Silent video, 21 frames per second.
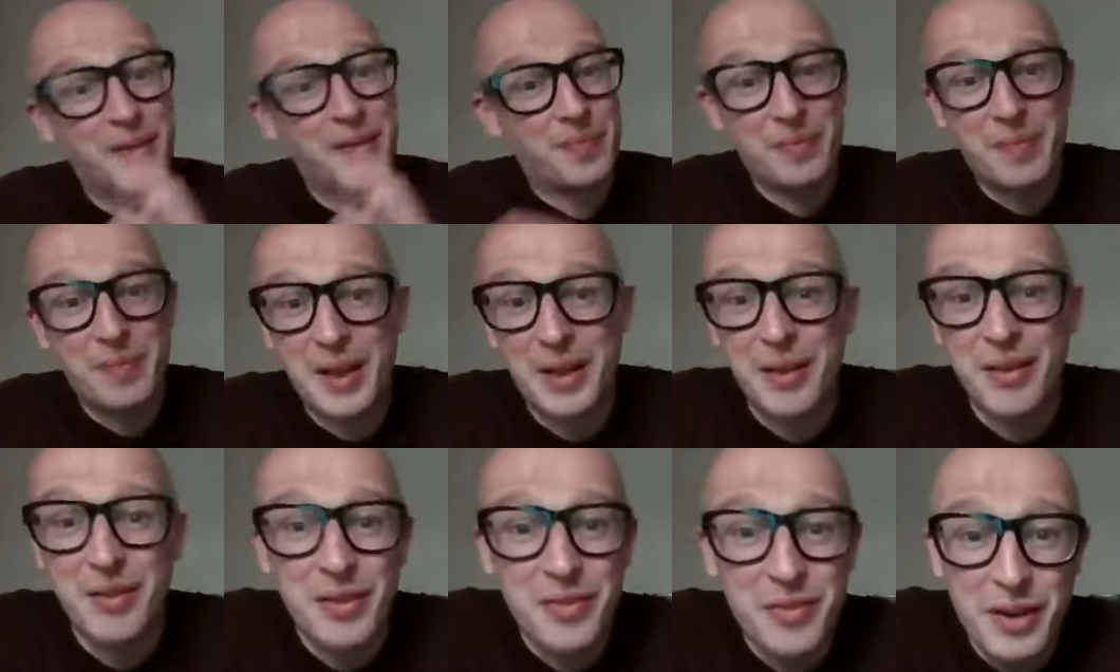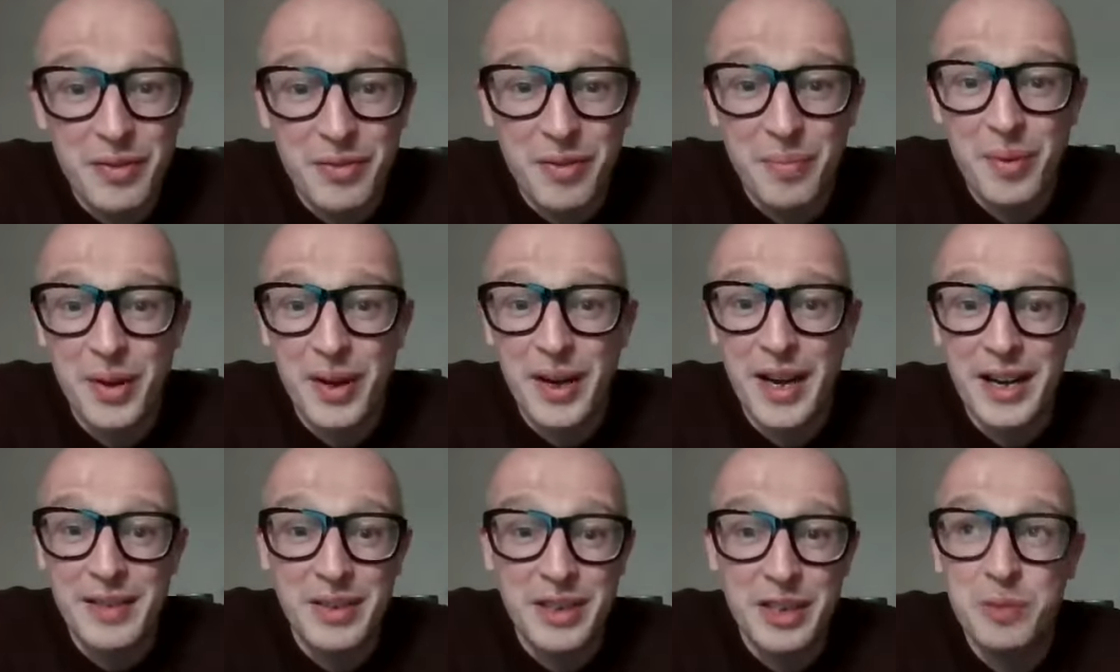My love affair from
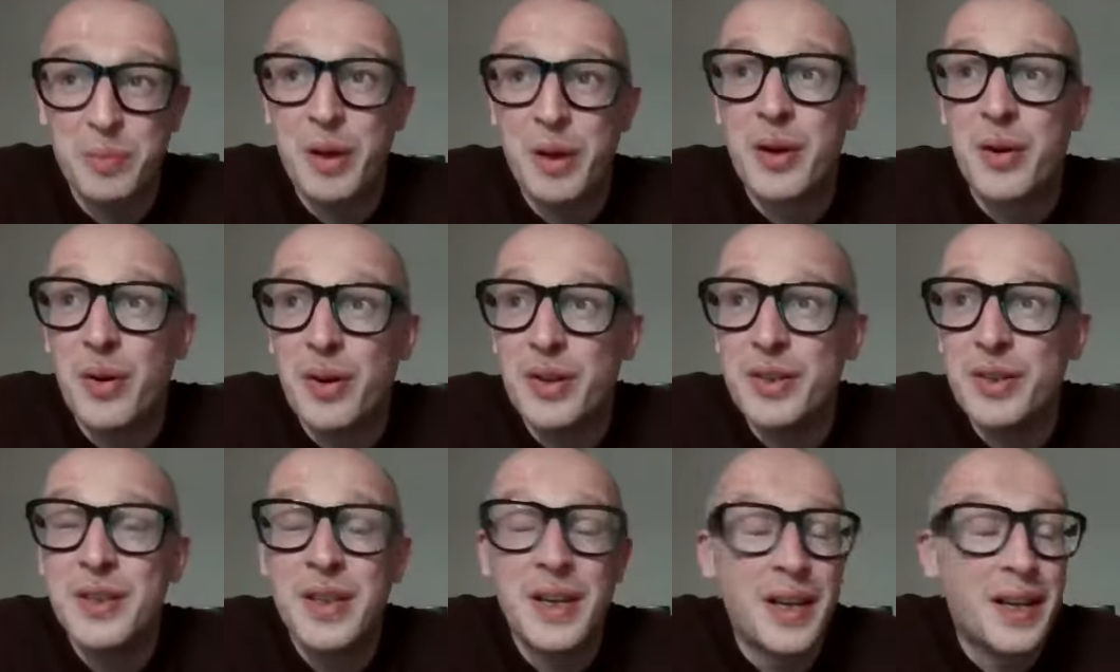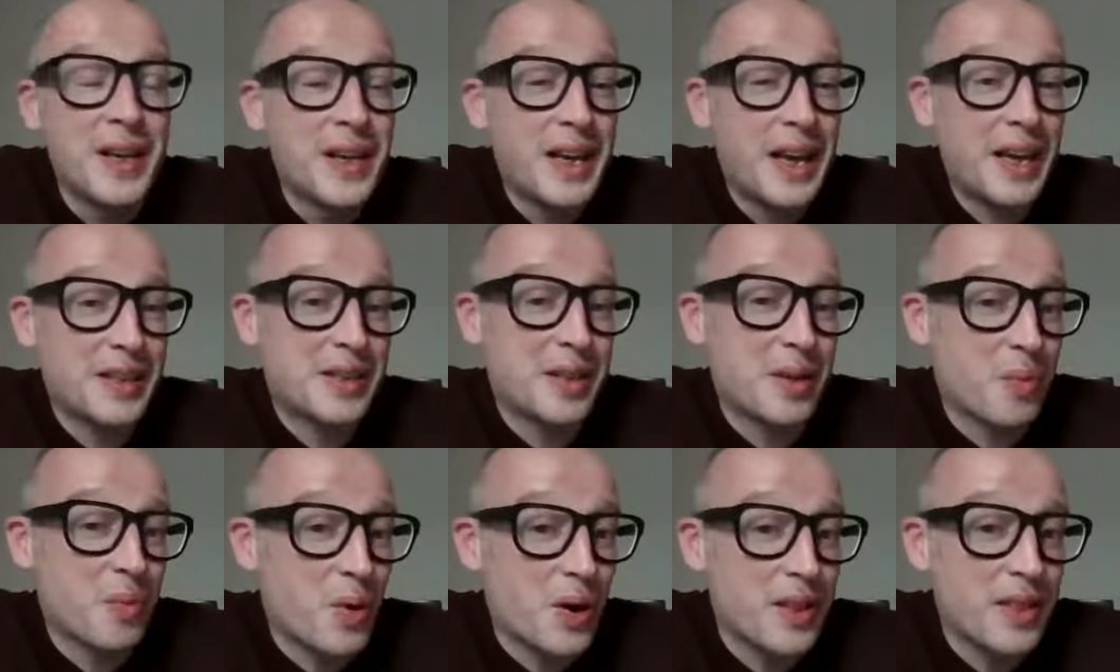Bonnehaven is because it's the
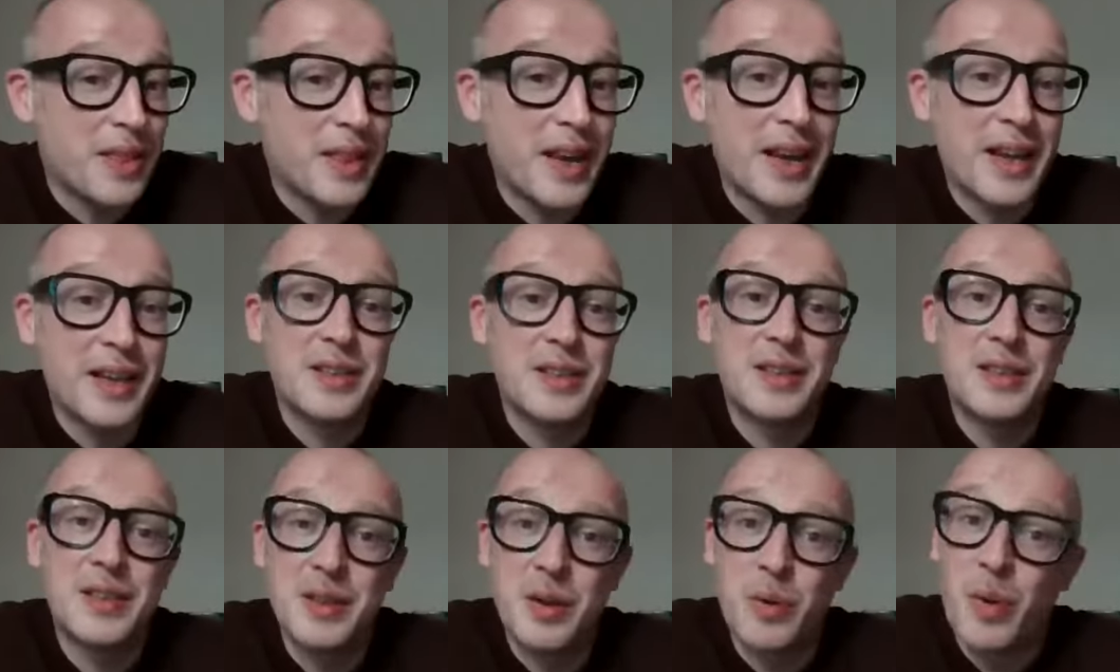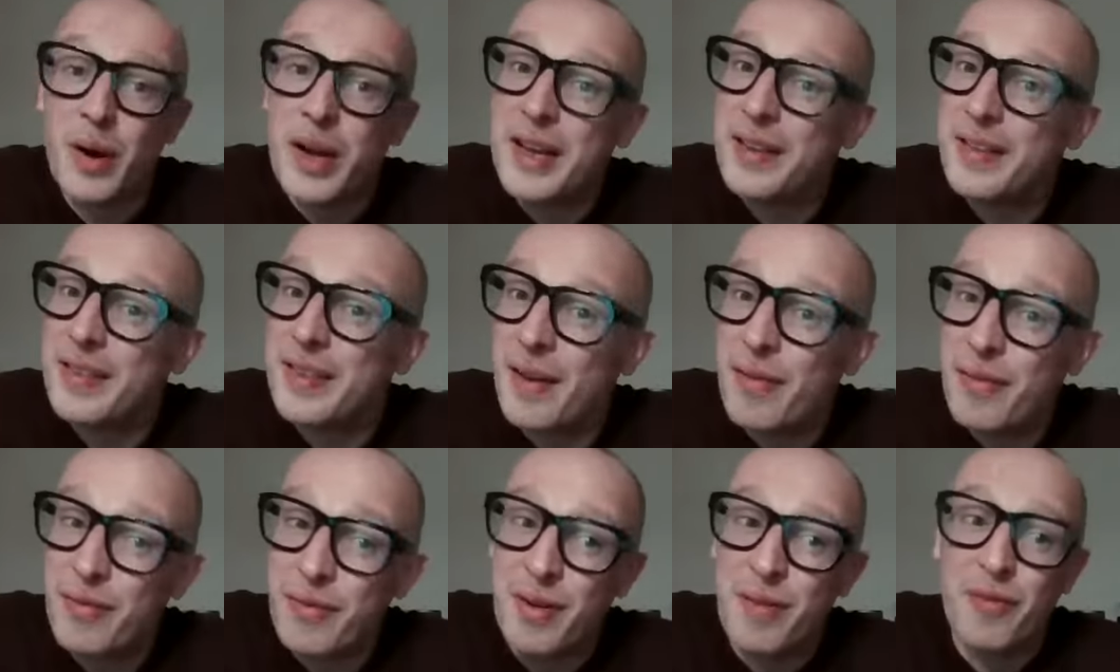one that is quite
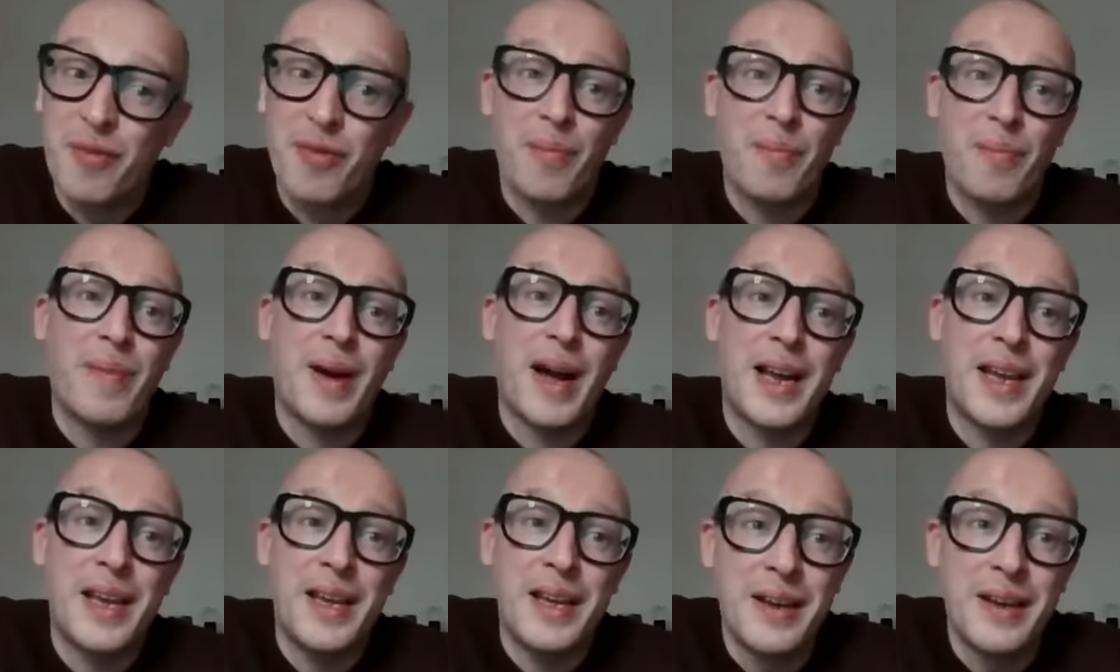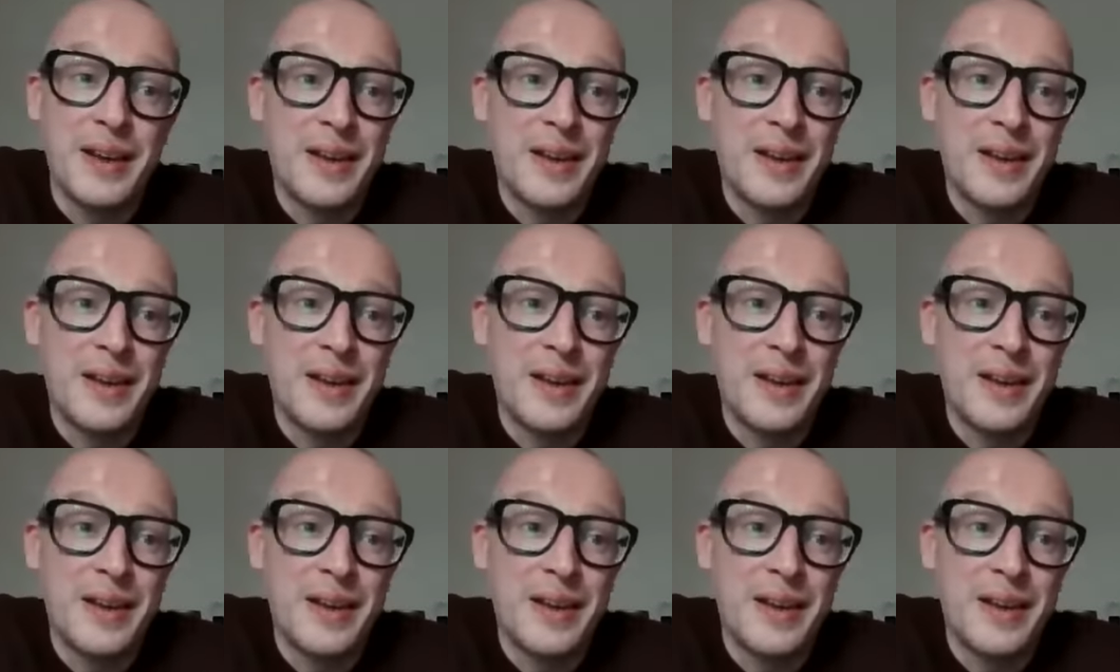different from my